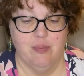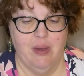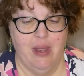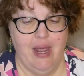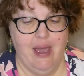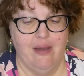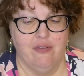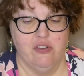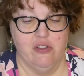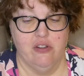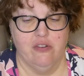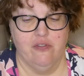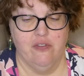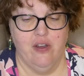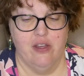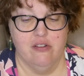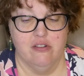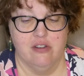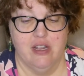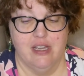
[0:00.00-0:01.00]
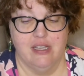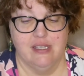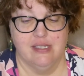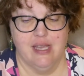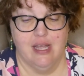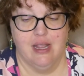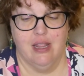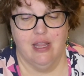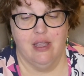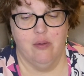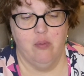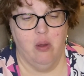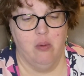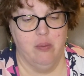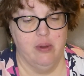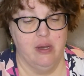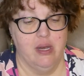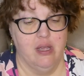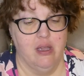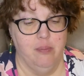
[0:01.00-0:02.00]
But after their father dies suddenly while
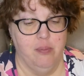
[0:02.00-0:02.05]
reading